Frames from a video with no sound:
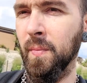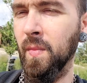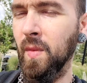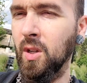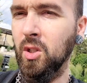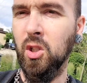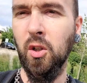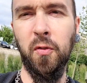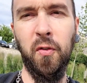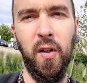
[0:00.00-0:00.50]

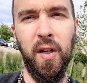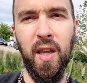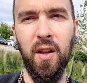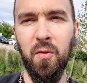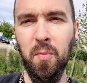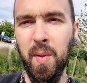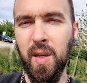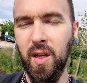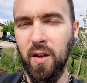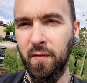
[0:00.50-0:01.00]
So forgive
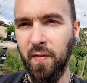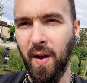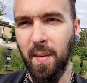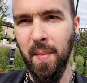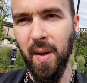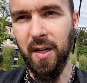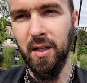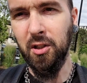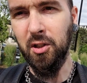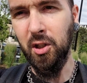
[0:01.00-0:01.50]
me if I
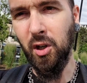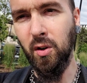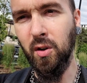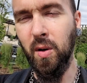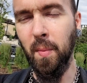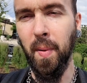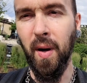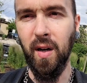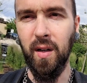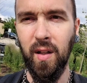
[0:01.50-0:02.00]
make a joke
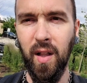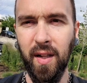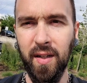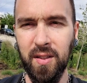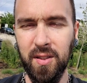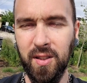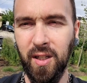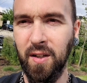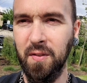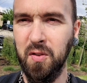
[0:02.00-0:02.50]
about a lot of
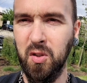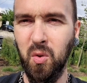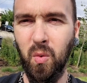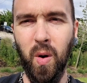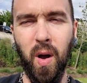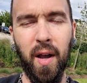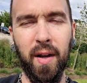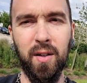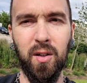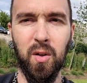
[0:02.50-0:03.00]
stuff so
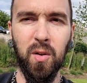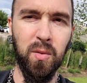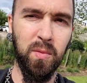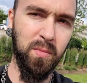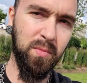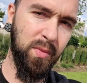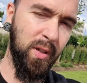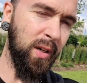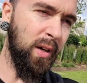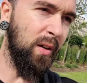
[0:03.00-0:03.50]
I don't,
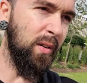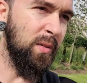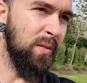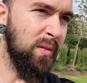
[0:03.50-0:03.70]
you know,